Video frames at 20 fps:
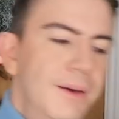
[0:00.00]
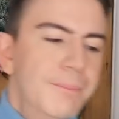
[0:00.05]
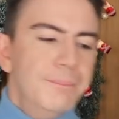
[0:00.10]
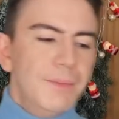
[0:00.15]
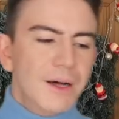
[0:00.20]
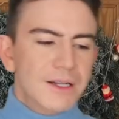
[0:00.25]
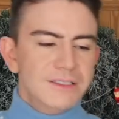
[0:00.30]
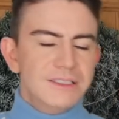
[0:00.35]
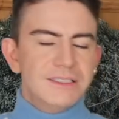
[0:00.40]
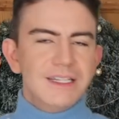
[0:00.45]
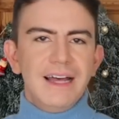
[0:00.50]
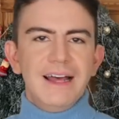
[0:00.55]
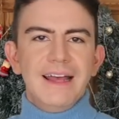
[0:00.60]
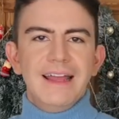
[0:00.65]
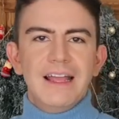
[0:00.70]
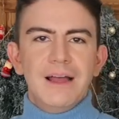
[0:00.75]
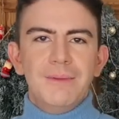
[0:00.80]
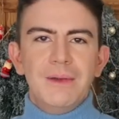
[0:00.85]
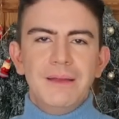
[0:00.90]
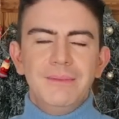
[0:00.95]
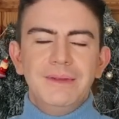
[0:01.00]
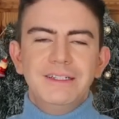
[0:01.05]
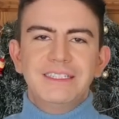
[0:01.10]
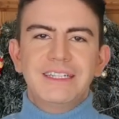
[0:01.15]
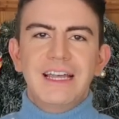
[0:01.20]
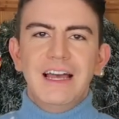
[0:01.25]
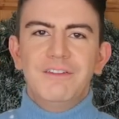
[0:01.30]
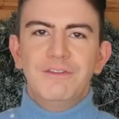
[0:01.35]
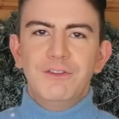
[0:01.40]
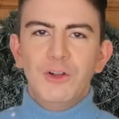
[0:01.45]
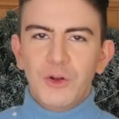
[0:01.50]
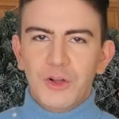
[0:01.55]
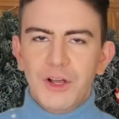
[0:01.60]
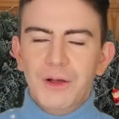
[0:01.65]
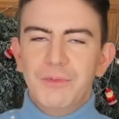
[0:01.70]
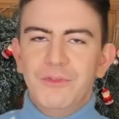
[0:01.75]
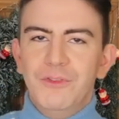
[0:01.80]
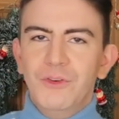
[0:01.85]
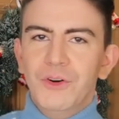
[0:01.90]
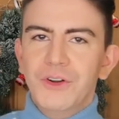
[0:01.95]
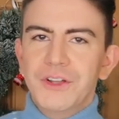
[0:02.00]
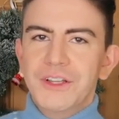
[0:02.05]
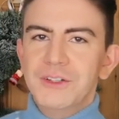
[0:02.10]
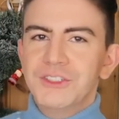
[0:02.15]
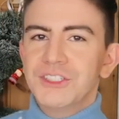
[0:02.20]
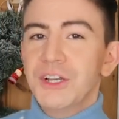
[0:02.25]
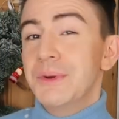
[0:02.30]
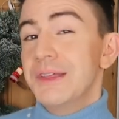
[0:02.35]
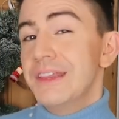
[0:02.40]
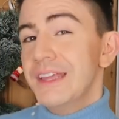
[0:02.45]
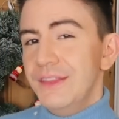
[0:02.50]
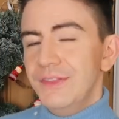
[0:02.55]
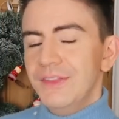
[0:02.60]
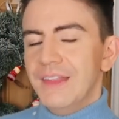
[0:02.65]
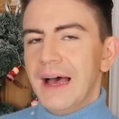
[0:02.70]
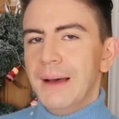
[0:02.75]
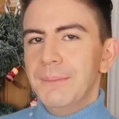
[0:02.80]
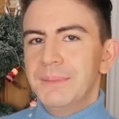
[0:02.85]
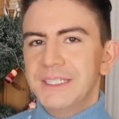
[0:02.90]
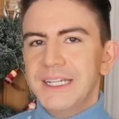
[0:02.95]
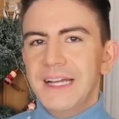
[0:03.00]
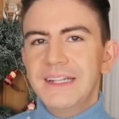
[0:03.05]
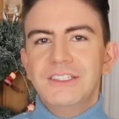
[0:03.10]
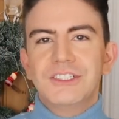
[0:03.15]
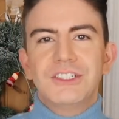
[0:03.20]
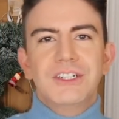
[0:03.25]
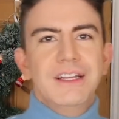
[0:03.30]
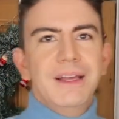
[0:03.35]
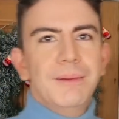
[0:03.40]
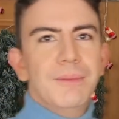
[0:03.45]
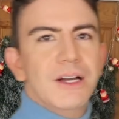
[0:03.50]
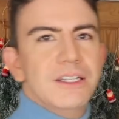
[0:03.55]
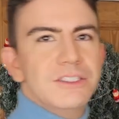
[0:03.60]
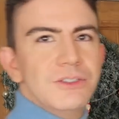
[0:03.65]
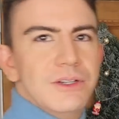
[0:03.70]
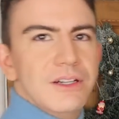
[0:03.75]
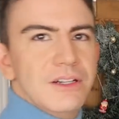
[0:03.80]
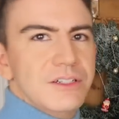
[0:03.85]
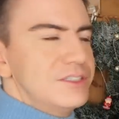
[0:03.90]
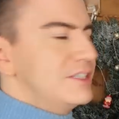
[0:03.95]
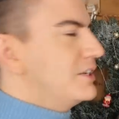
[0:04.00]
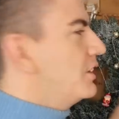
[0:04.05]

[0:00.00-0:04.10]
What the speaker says: Monday, I'm aiming to get a vlog up for you. So within that, potentially, I might do a little